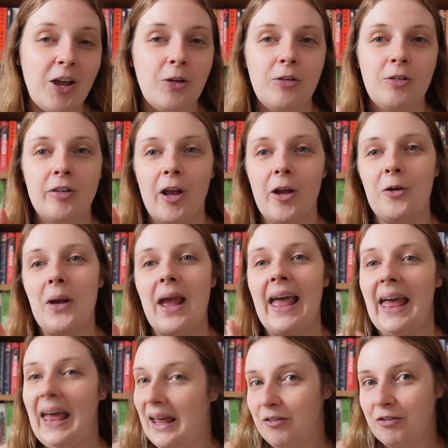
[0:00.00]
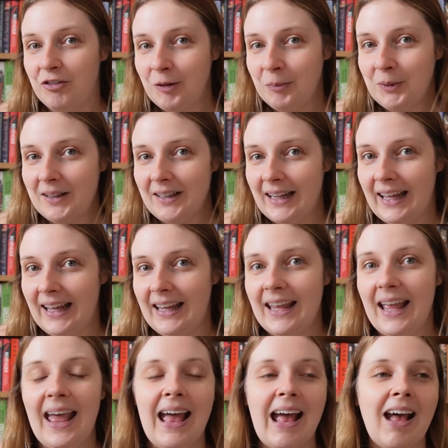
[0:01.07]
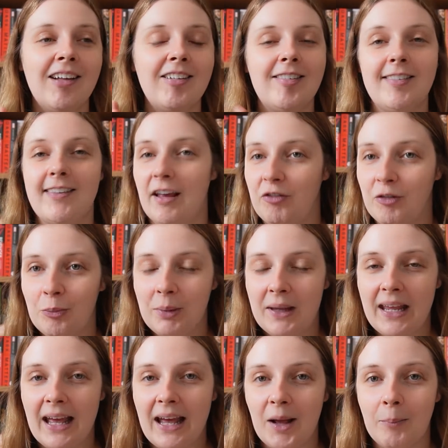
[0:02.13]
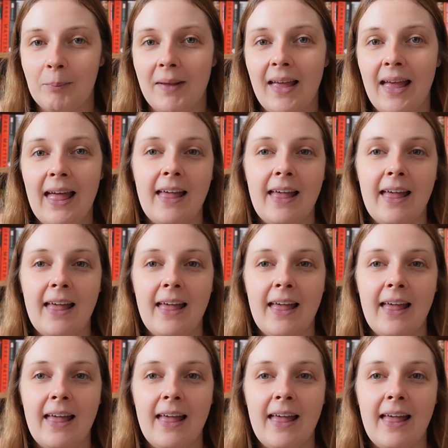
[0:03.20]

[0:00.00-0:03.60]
So every Monday at 7 p.m.,